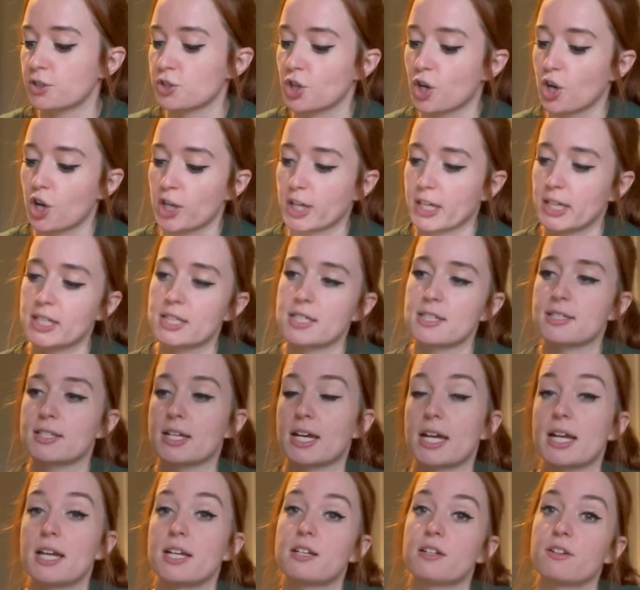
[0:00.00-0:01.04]
Target in
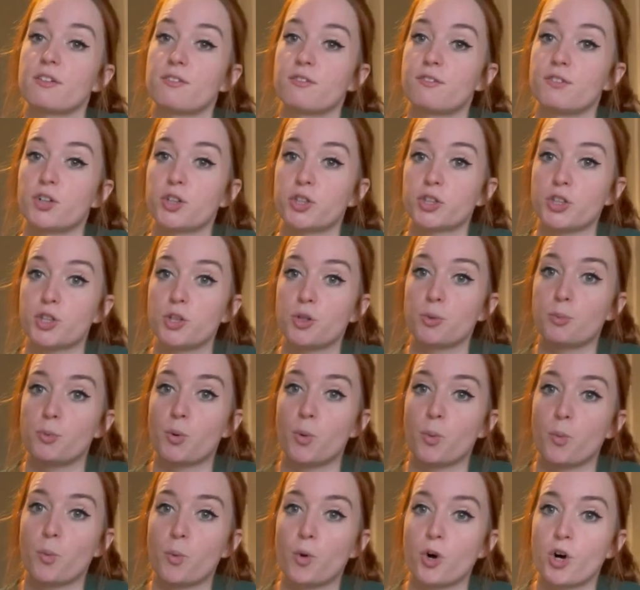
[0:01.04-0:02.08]
Sight,
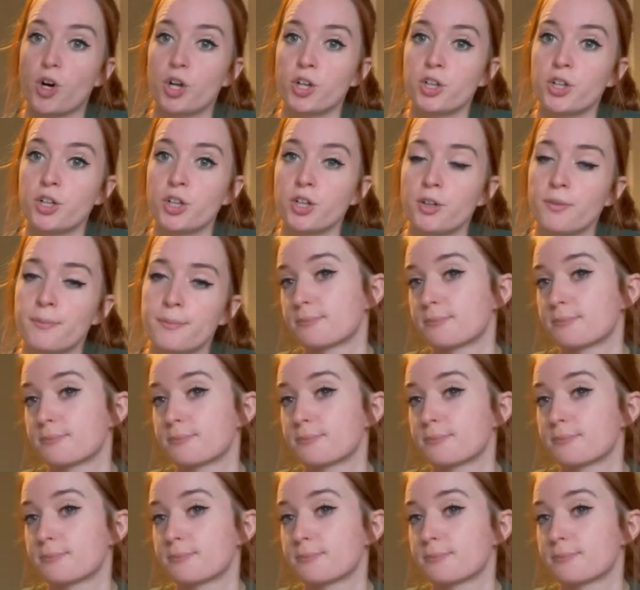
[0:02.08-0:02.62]
Volume 1.